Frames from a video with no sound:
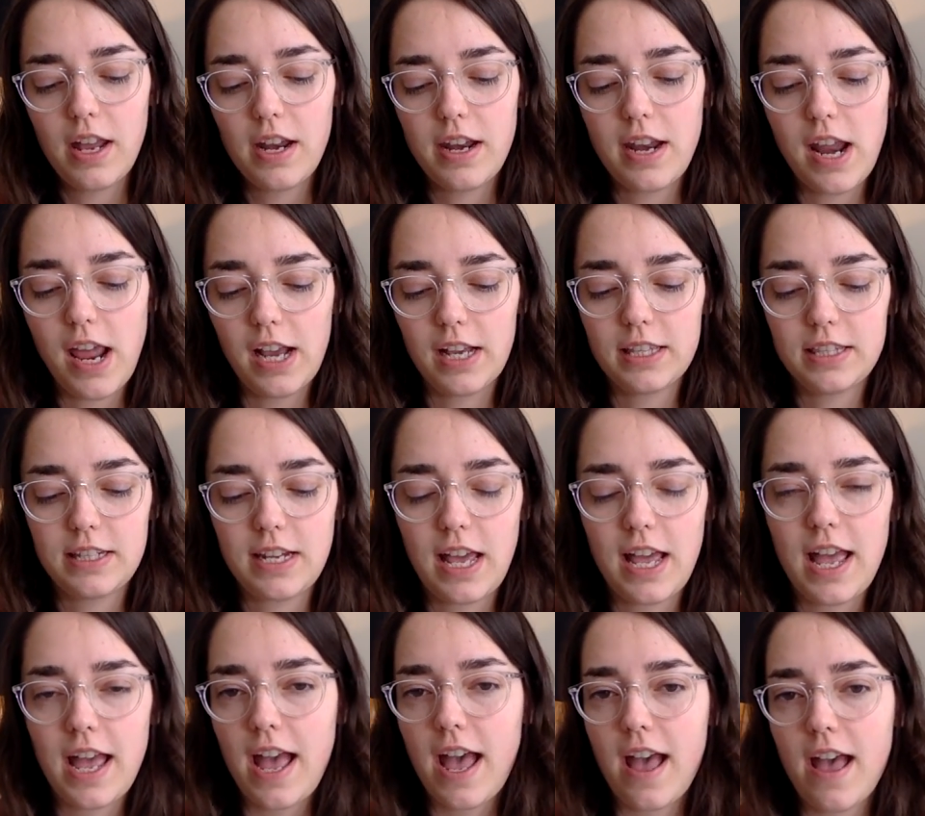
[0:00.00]
Next
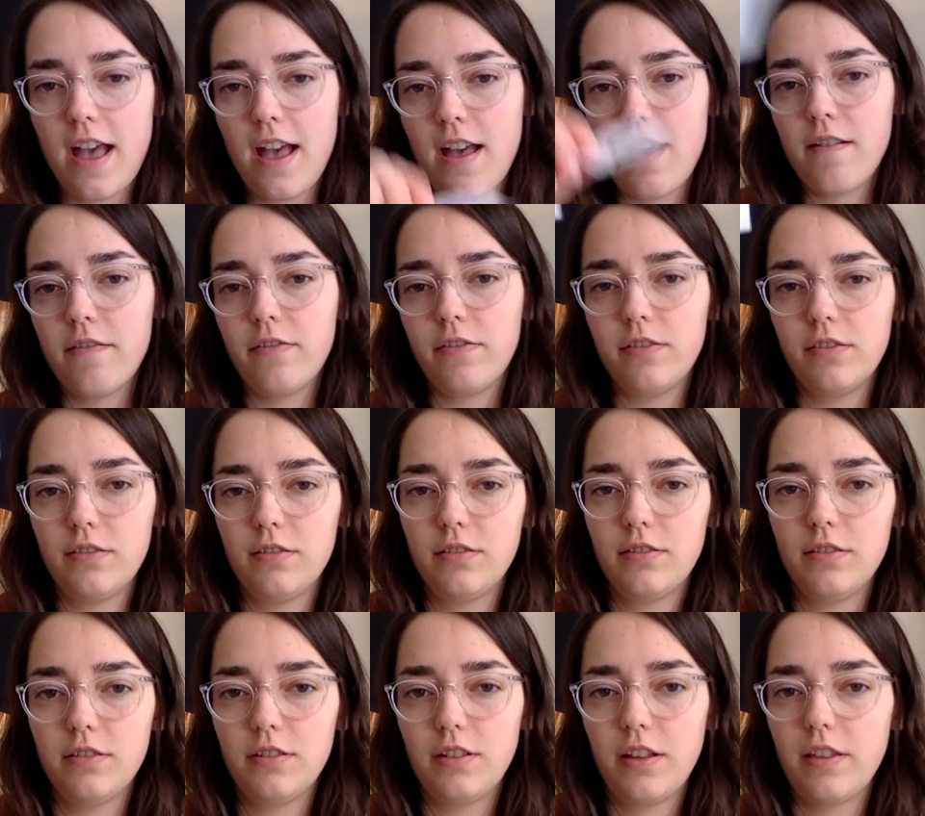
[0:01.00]
I have
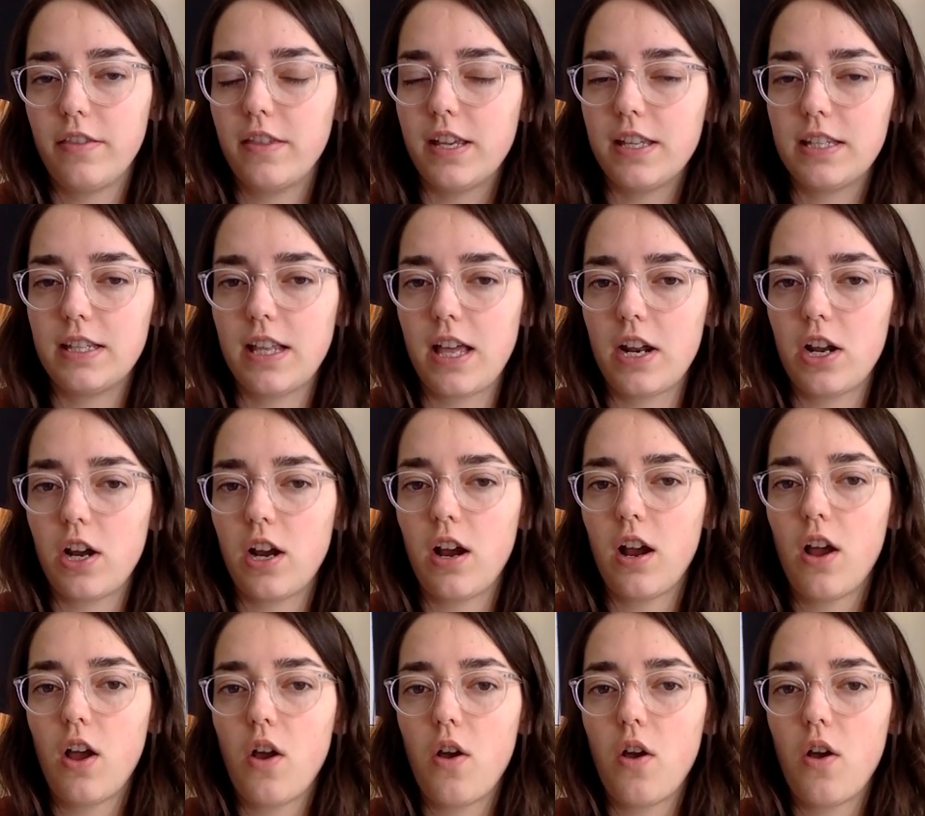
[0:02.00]
this letter.